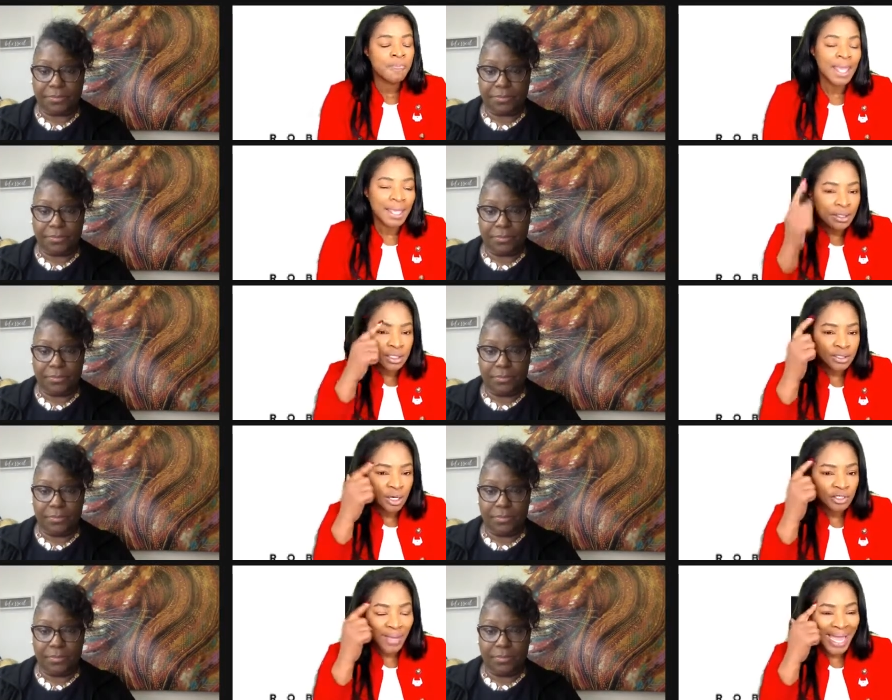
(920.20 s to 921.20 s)
Speaker 1: and that
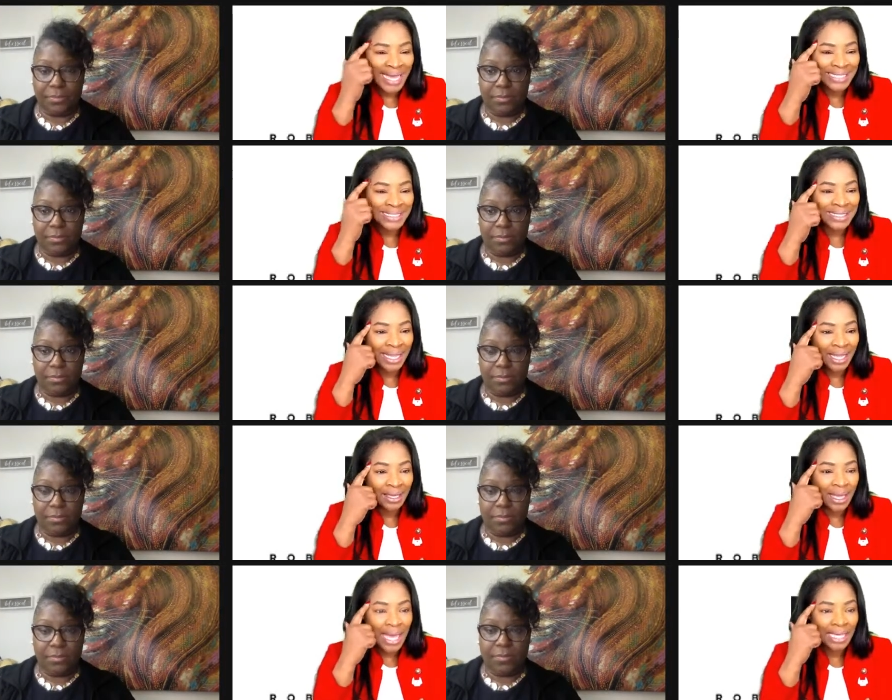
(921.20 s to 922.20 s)
starts with as a think,
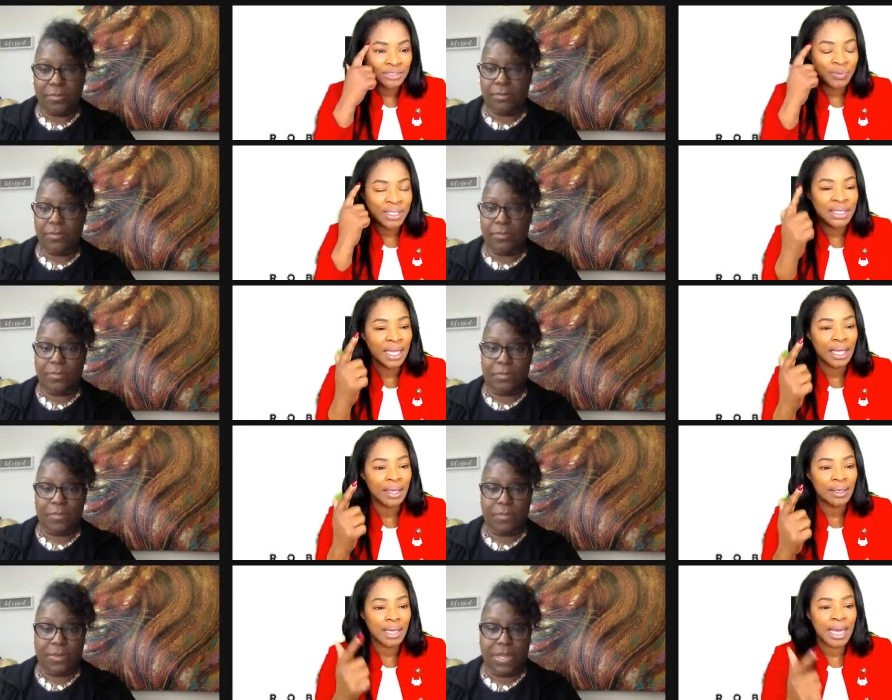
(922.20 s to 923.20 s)
as we think,
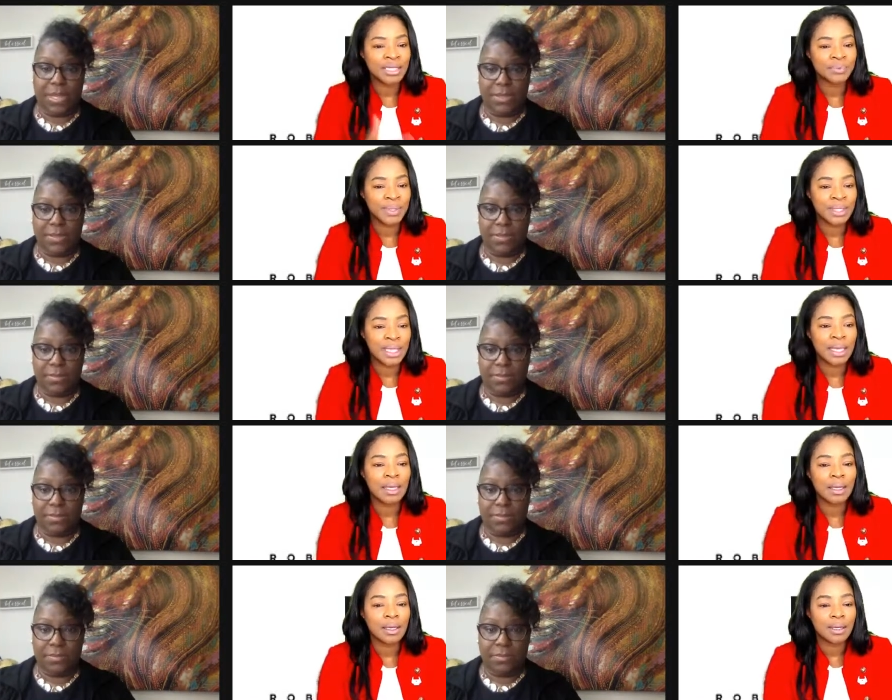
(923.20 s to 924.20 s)
as we think.
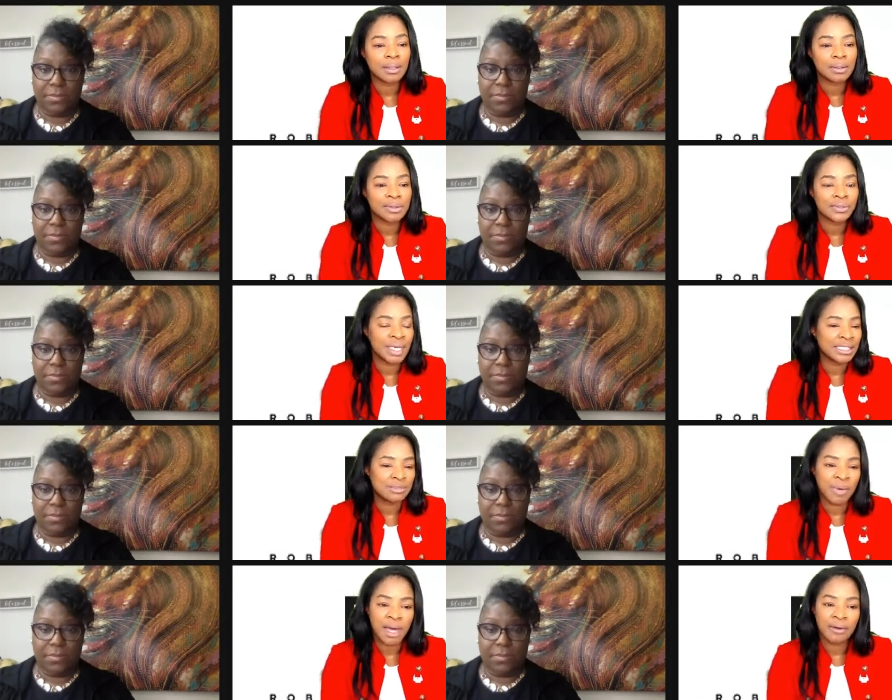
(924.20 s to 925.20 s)
So yeah, it's
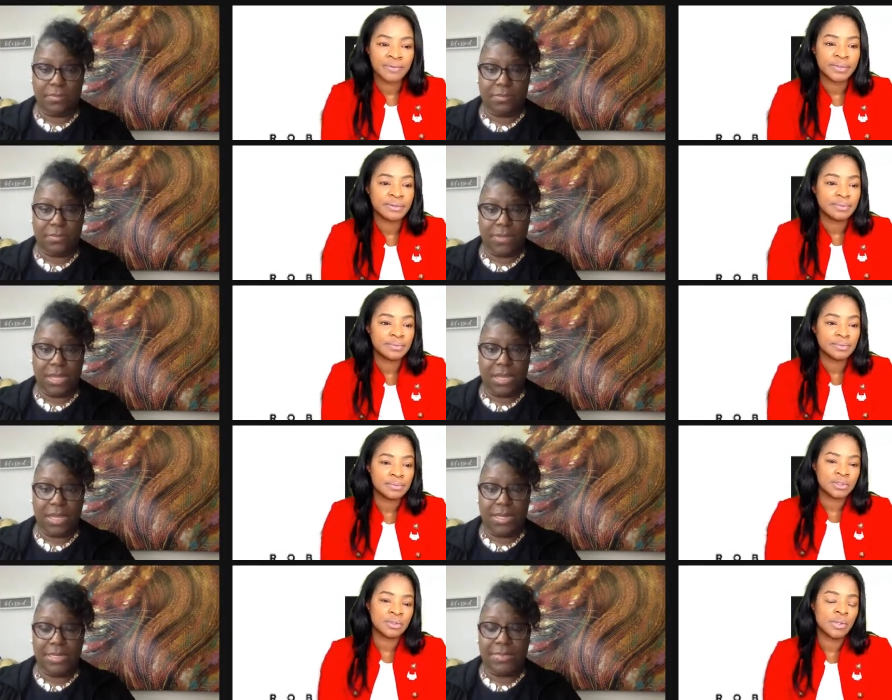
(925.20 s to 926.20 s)
powerful.
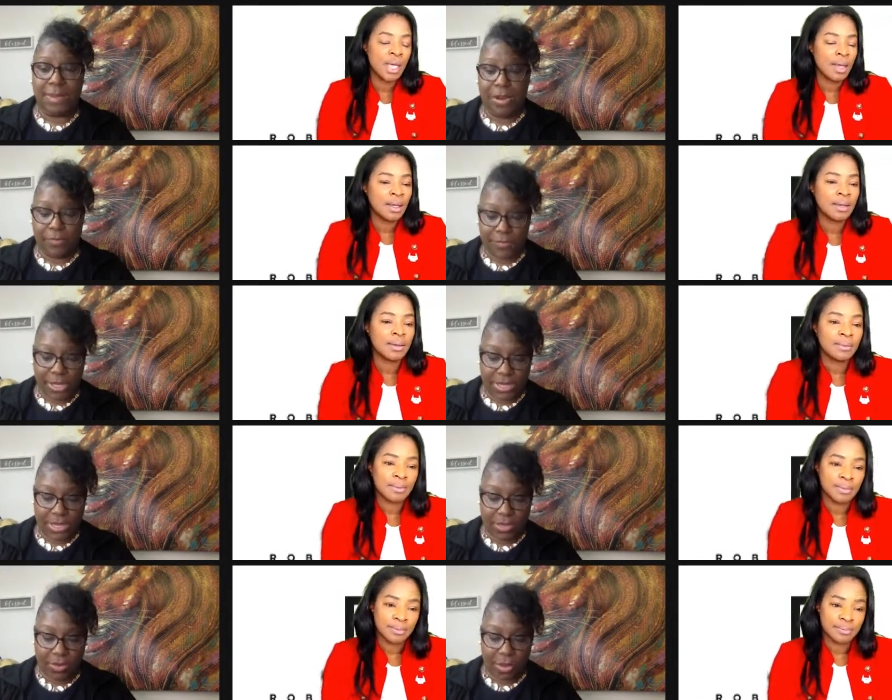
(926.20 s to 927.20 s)
Speaker 2: So. It is powerful, and
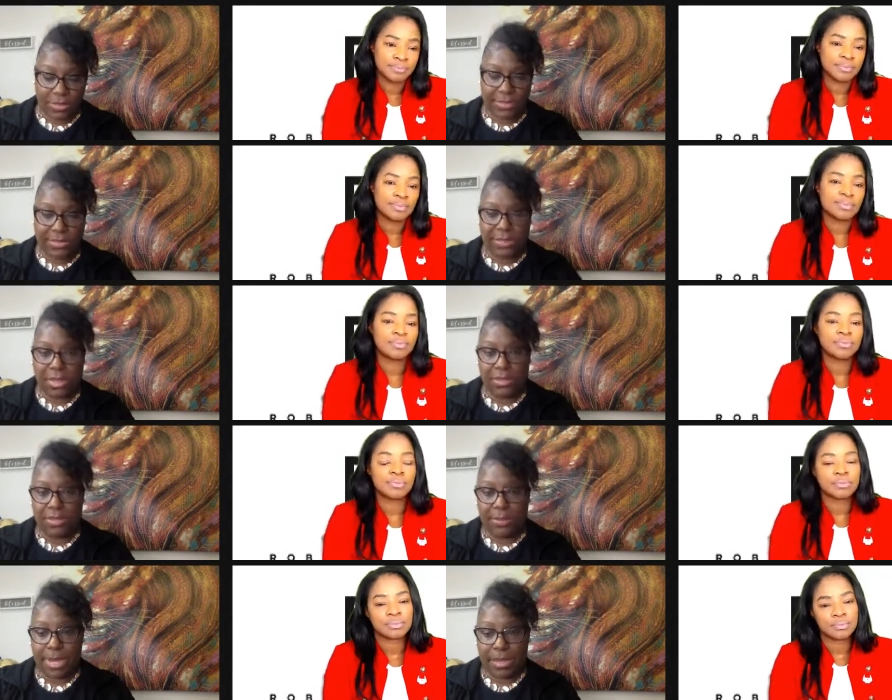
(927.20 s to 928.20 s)
then you also talked
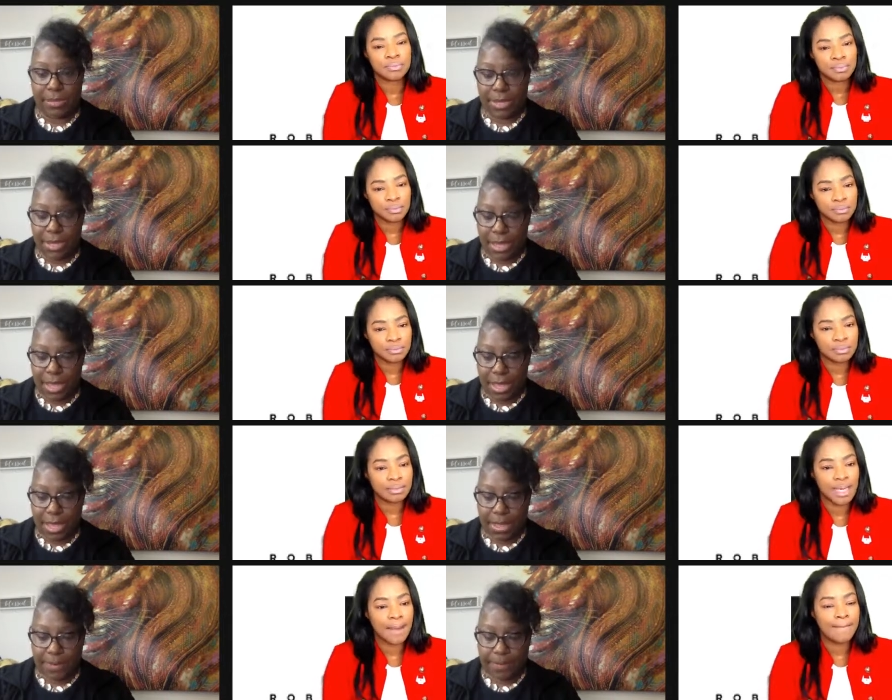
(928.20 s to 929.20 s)
about
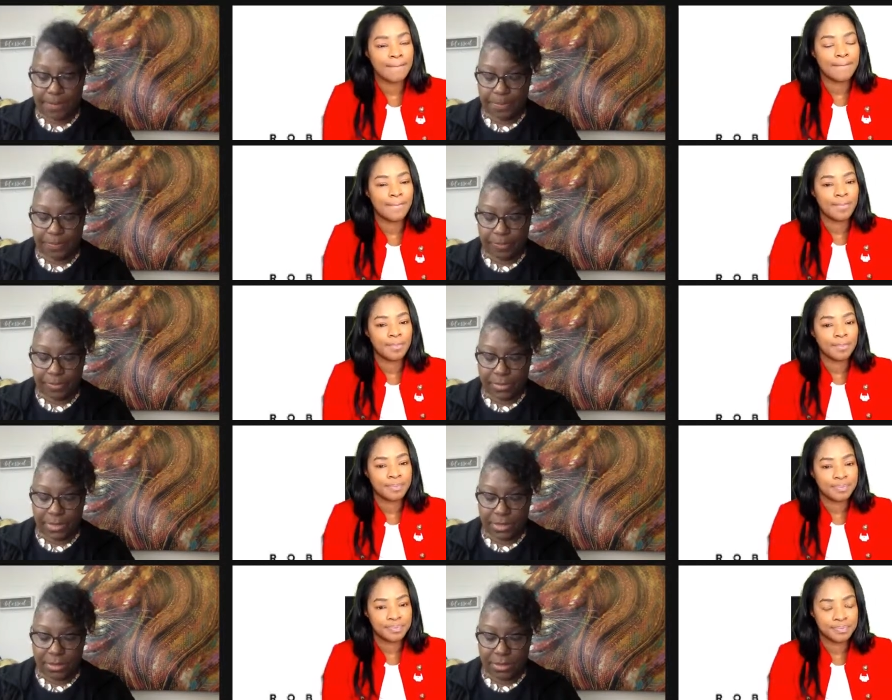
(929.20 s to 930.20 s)
um,
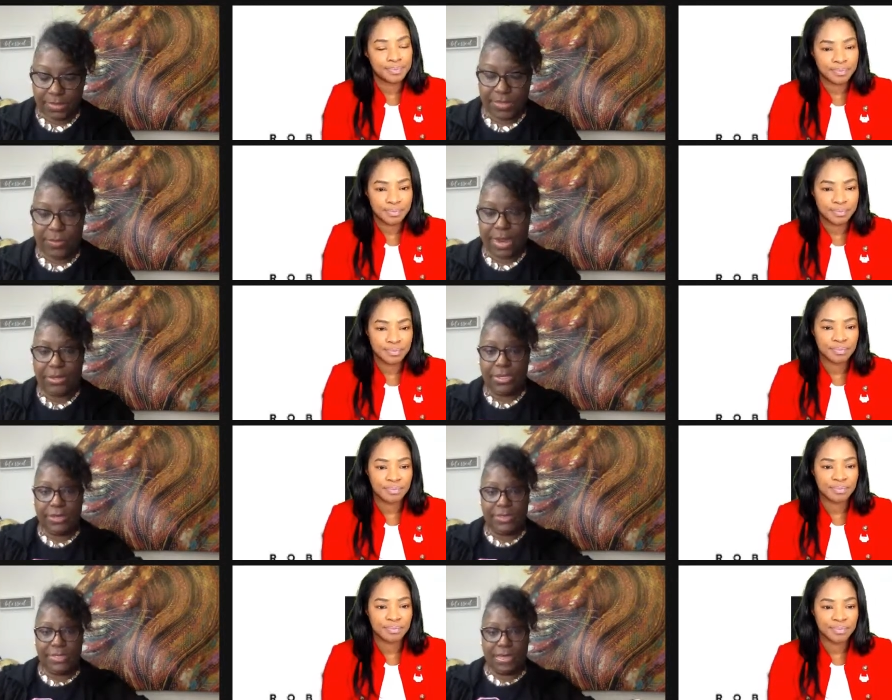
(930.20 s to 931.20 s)
surrounding
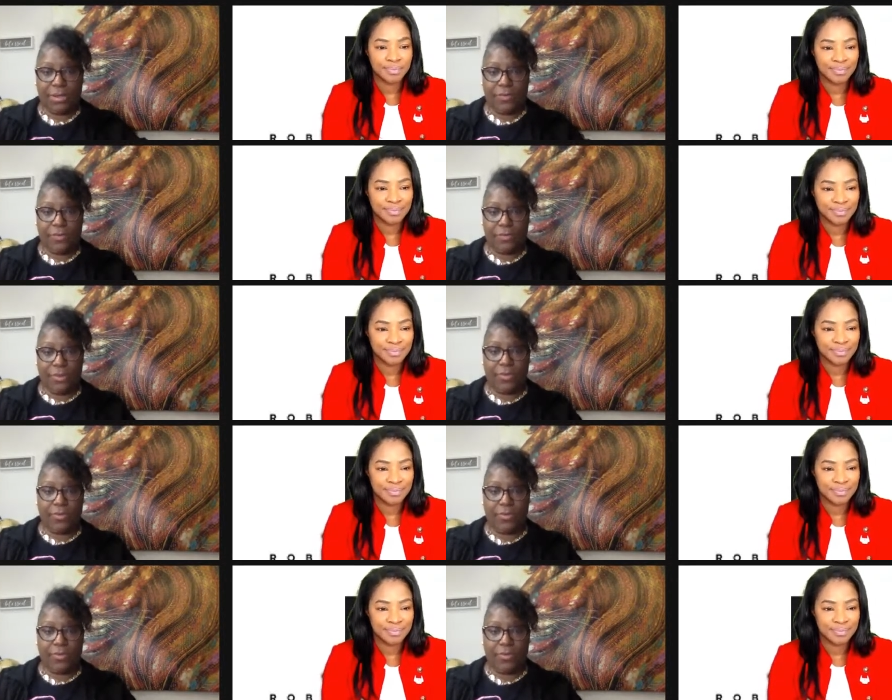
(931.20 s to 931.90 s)
yourself with